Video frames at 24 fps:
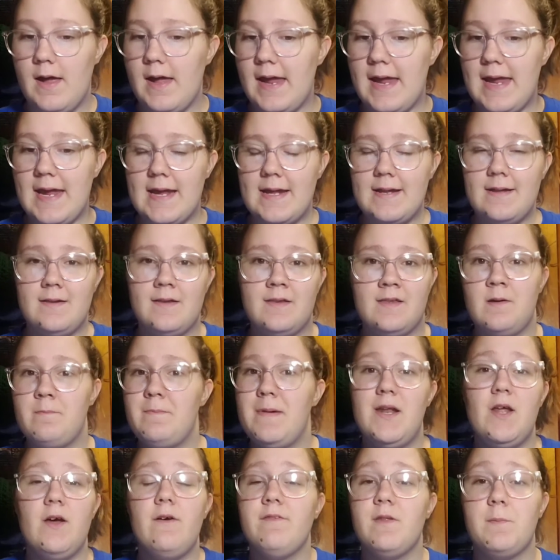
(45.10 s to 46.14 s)
and the
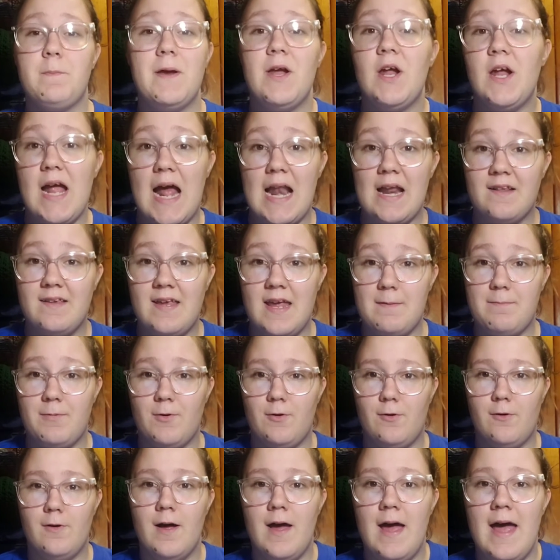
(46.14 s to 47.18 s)
middle of the periodic
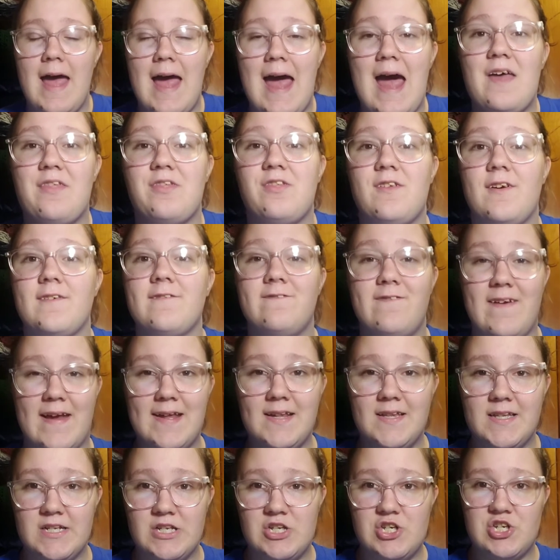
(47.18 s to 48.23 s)
table has their
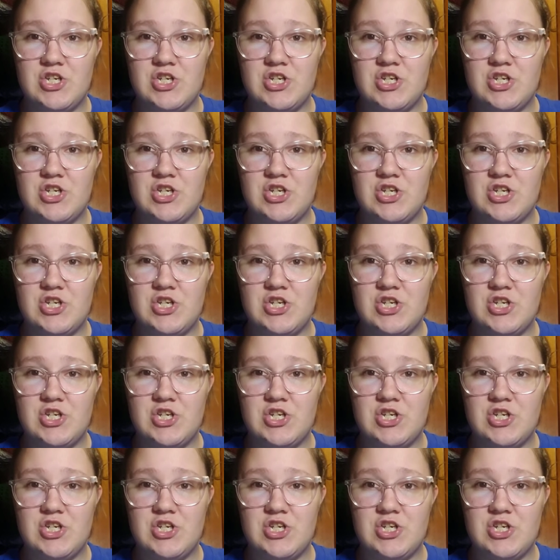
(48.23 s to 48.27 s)
valence